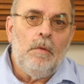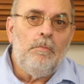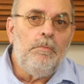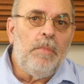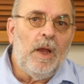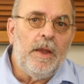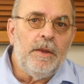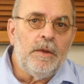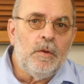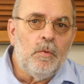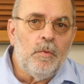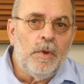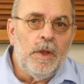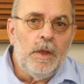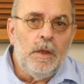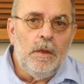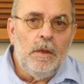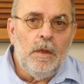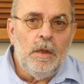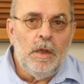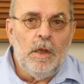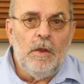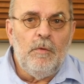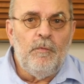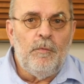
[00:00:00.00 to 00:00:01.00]
By the
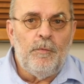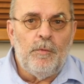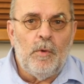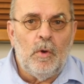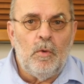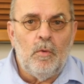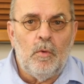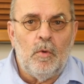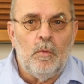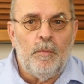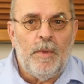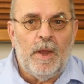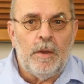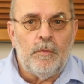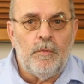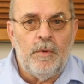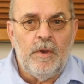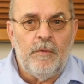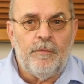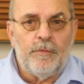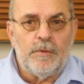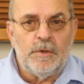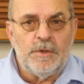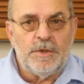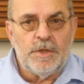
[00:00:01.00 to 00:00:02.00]
way, info on my
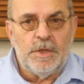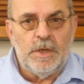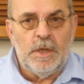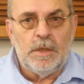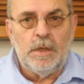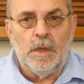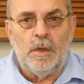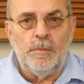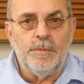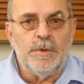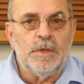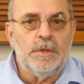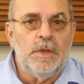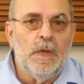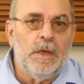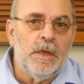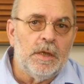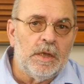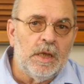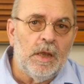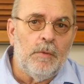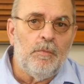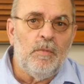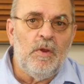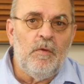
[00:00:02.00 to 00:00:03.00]
reference setups
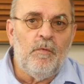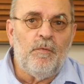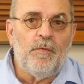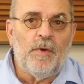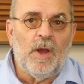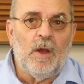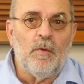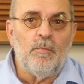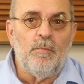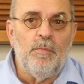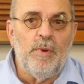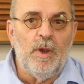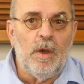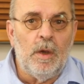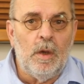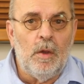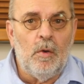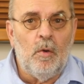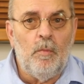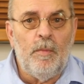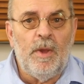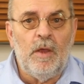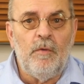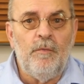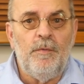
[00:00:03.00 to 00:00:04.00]
can be found
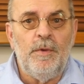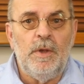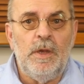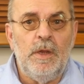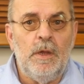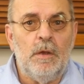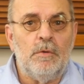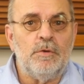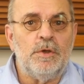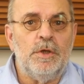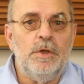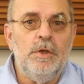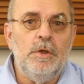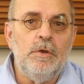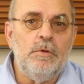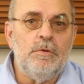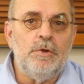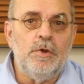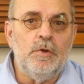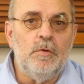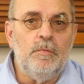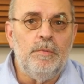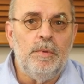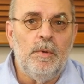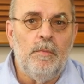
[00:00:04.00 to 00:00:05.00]
below my videos in
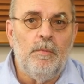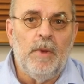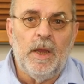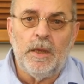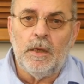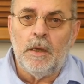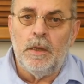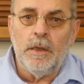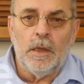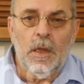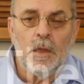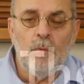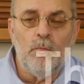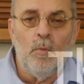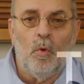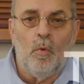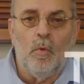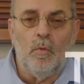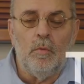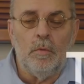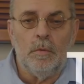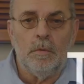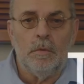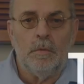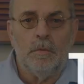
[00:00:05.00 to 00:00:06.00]
YouTube by clicking
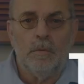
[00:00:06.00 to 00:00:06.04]
more.